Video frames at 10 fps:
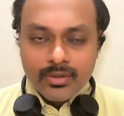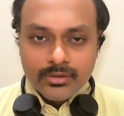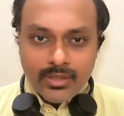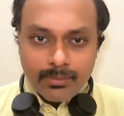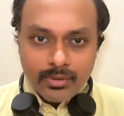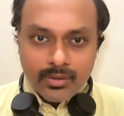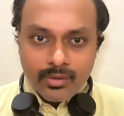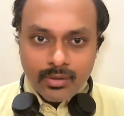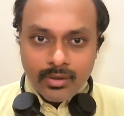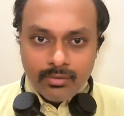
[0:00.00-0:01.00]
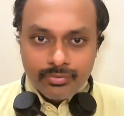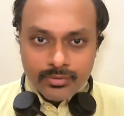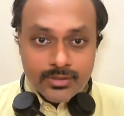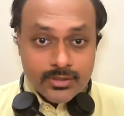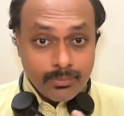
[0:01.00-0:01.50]
chapter in
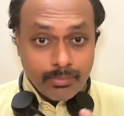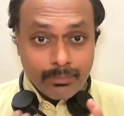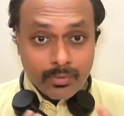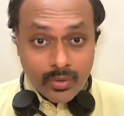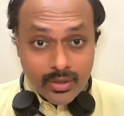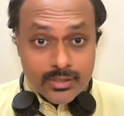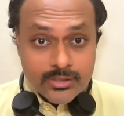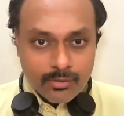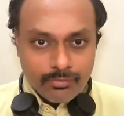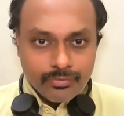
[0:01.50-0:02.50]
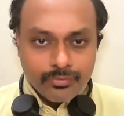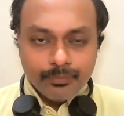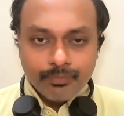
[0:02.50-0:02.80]
physics in paper 1 itself.